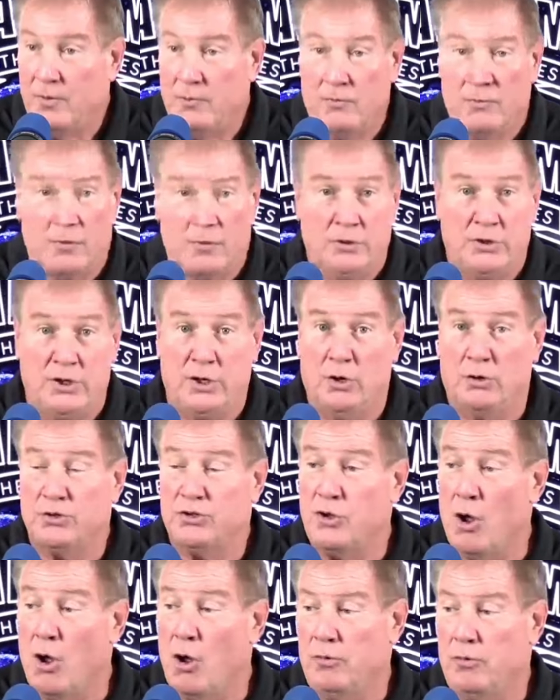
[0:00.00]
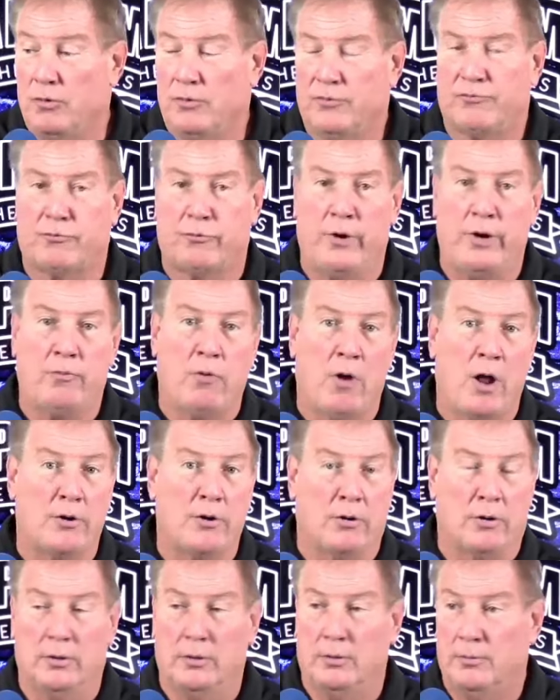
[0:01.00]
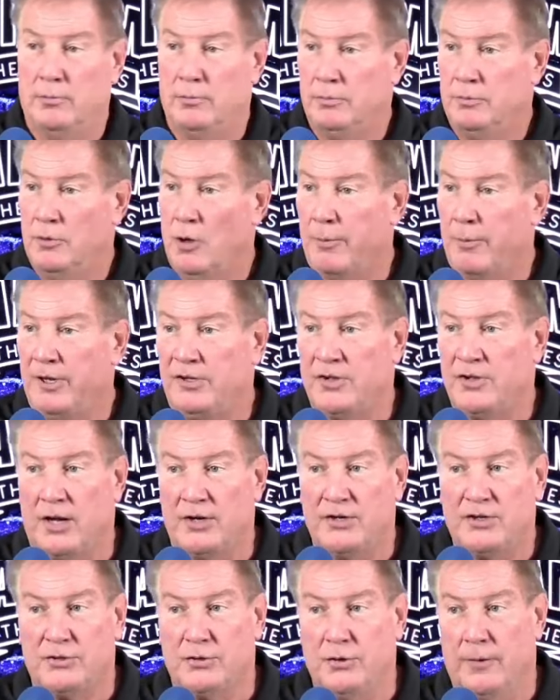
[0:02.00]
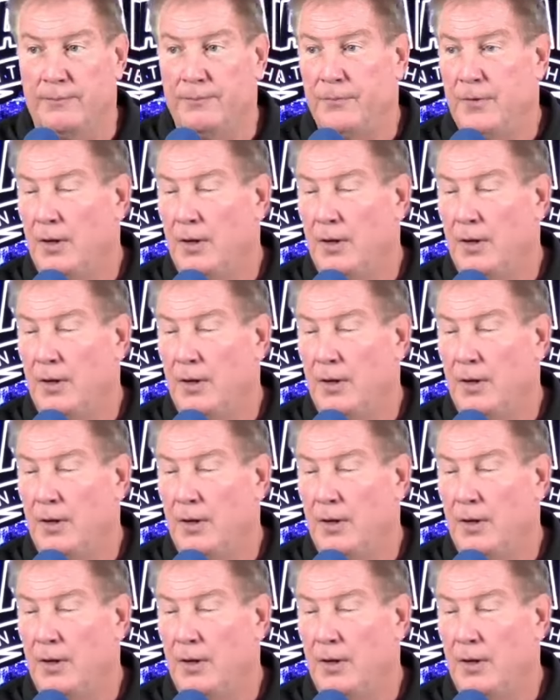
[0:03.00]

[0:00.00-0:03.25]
Geno Stone, free runner. Nobody touches him.